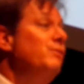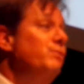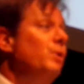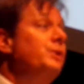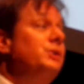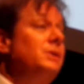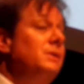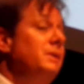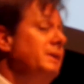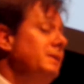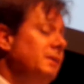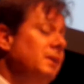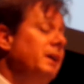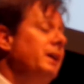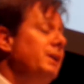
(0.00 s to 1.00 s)
Fortunately,
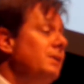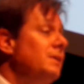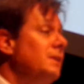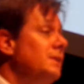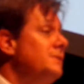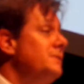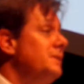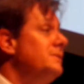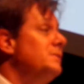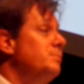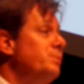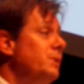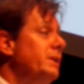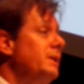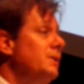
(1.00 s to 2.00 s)
tonight you're going to see
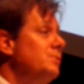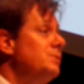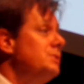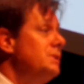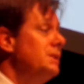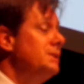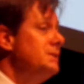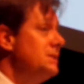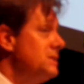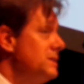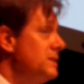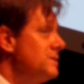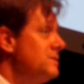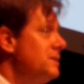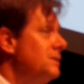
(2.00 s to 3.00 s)
some pretty interesting
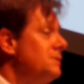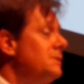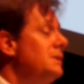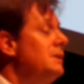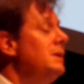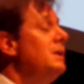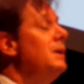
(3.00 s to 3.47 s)
statistics.